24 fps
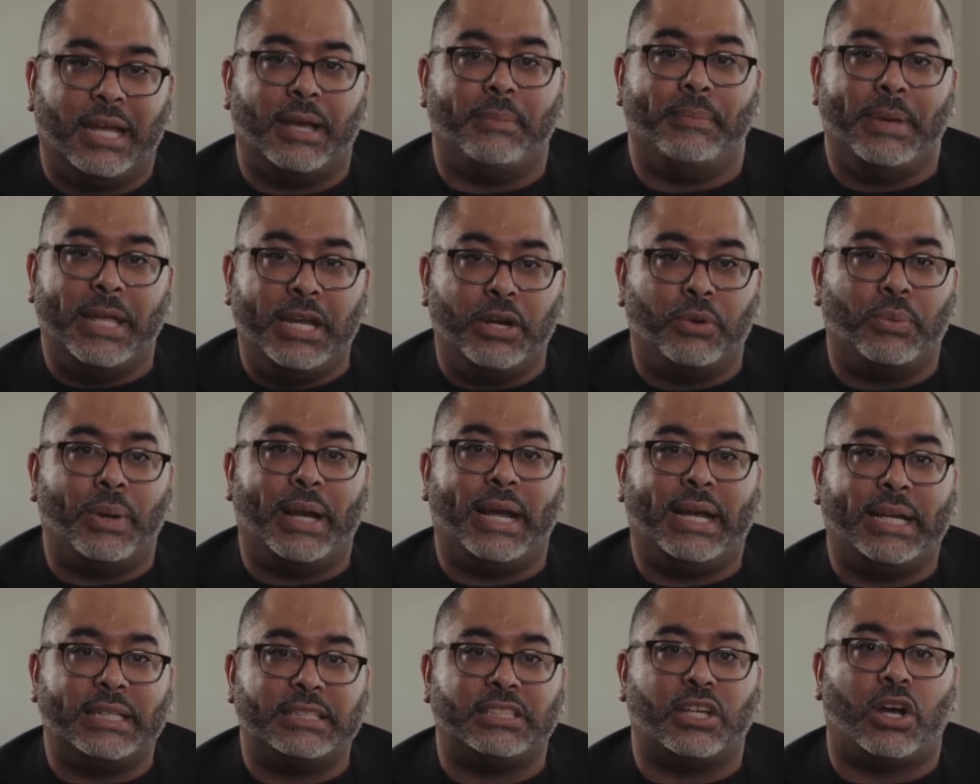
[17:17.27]
In many
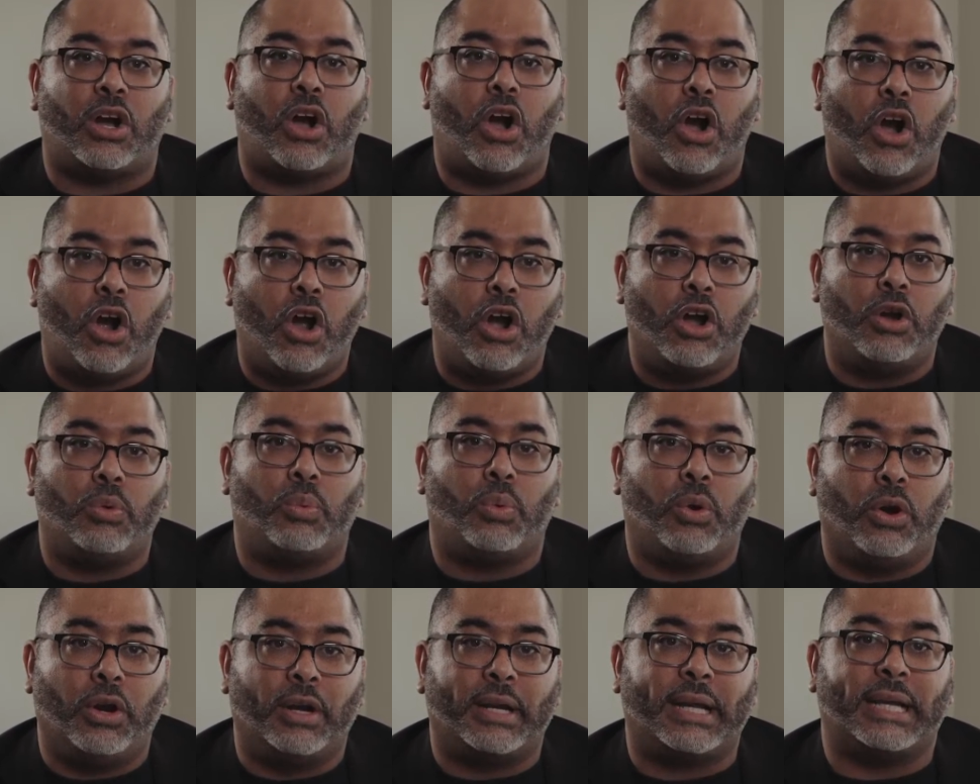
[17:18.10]
ways, the
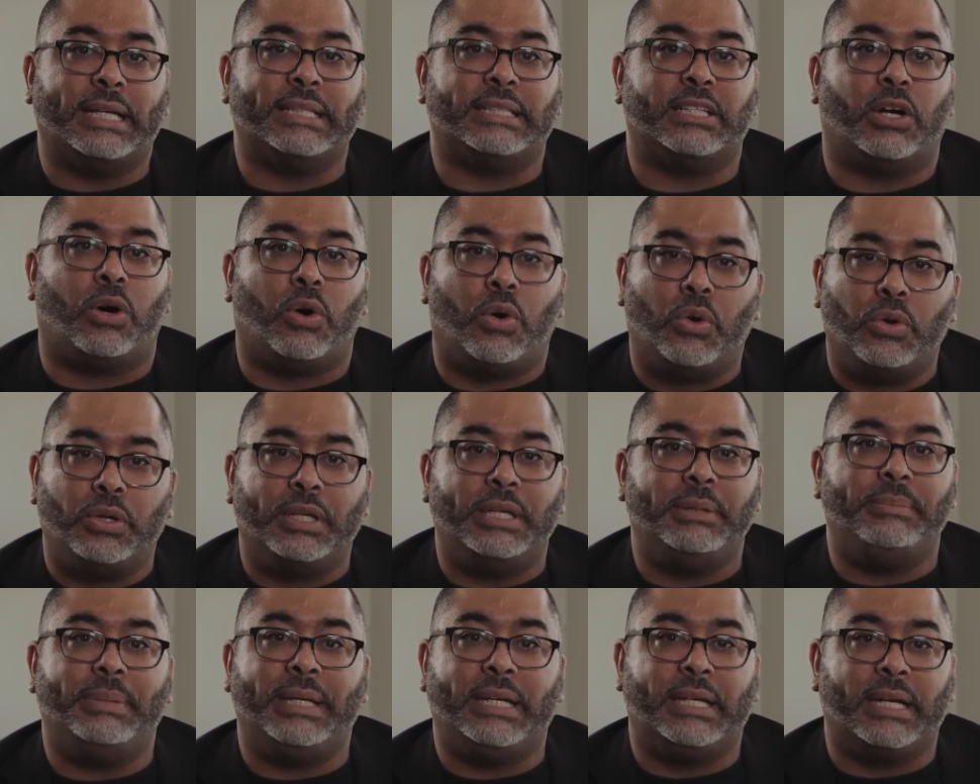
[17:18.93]
hard work has
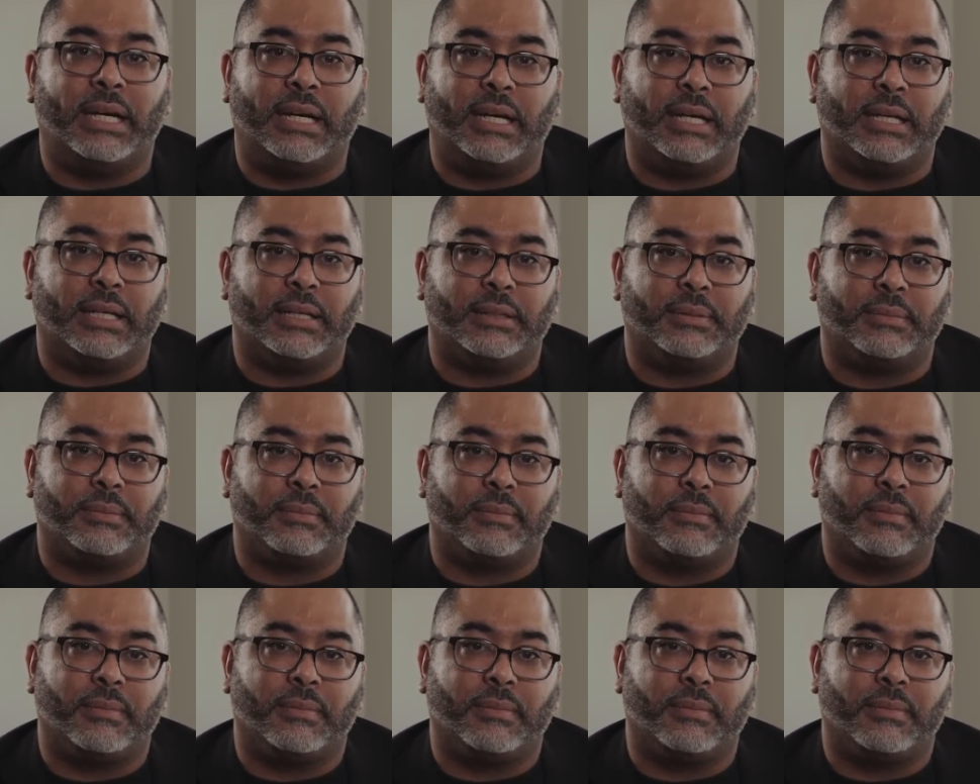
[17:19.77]
only begun.